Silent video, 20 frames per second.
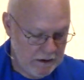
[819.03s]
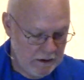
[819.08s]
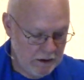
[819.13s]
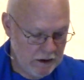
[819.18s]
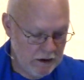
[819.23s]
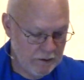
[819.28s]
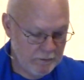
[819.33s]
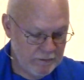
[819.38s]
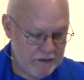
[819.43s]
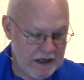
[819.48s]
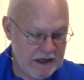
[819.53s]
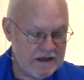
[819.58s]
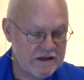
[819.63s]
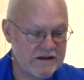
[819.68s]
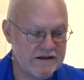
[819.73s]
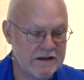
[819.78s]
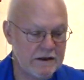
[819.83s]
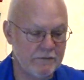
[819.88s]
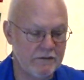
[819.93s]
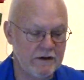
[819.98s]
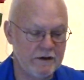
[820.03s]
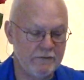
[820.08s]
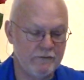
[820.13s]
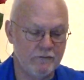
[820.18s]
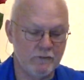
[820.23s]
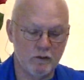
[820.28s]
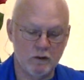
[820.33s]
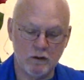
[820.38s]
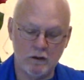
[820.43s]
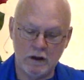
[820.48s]
on page
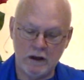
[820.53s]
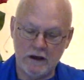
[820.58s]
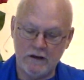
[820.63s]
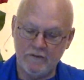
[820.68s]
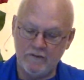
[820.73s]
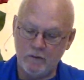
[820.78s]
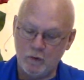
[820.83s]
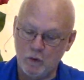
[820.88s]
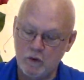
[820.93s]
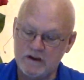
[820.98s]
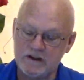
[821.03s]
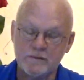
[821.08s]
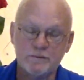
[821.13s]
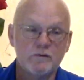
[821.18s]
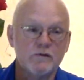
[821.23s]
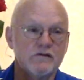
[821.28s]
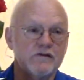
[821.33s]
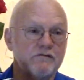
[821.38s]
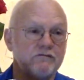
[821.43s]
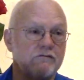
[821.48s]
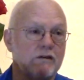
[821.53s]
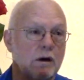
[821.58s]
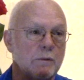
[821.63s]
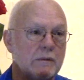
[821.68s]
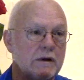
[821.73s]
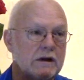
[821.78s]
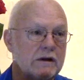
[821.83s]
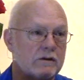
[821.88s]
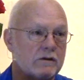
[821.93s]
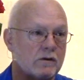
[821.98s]
74 of Whispers from
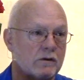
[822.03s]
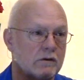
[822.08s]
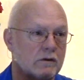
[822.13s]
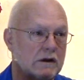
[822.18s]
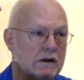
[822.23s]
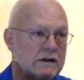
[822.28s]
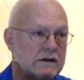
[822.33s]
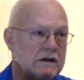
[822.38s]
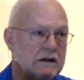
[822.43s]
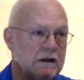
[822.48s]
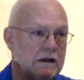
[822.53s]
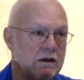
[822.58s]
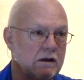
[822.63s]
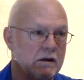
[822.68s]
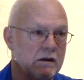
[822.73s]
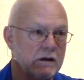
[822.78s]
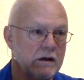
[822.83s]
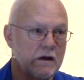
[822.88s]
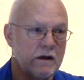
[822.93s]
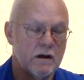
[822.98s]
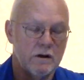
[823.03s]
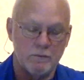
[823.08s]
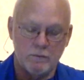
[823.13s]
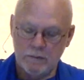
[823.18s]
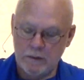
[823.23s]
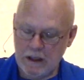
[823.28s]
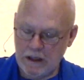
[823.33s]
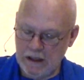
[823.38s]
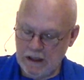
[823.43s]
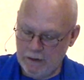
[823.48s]
Eternity
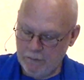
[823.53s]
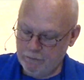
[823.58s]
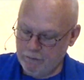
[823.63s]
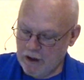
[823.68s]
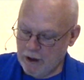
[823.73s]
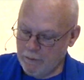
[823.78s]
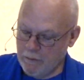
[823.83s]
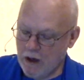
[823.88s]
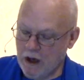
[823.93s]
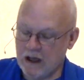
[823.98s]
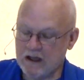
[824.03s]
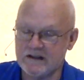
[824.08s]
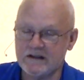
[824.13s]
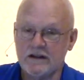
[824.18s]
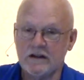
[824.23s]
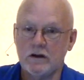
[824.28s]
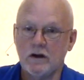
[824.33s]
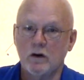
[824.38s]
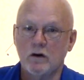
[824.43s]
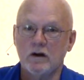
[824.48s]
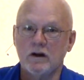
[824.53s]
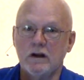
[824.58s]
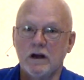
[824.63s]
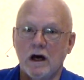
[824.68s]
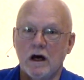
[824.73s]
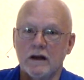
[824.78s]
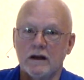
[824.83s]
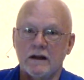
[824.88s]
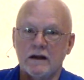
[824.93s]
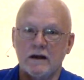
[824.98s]
by Paramhansa
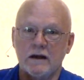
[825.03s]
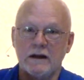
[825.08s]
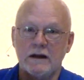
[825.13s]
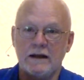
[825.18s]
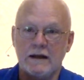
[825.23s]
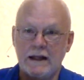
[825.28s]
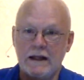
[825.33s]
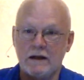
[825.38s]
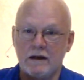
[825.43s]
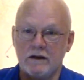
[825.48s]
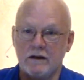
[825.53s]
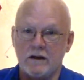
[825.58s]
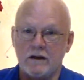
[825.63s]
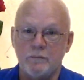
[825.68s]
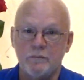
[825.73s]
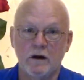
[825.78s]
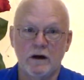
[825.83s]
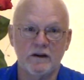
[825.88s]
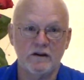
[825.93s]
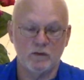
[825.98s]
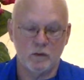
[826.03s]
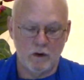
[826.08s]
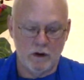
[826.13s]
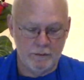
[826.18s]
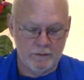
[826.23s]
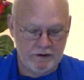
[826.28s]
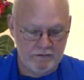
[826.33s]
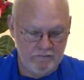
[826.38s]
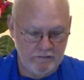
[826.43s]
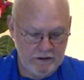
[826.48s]
Yogananda and edited by
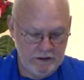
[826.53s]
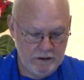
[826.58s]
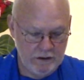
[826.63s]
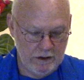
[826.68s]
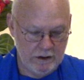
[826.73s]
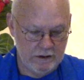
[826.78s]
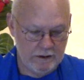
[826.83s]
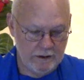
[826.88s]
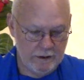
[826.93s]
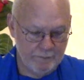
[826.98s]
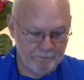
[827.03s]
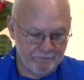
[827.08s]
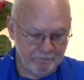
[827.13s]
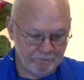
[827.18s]
Swami Kriyananda.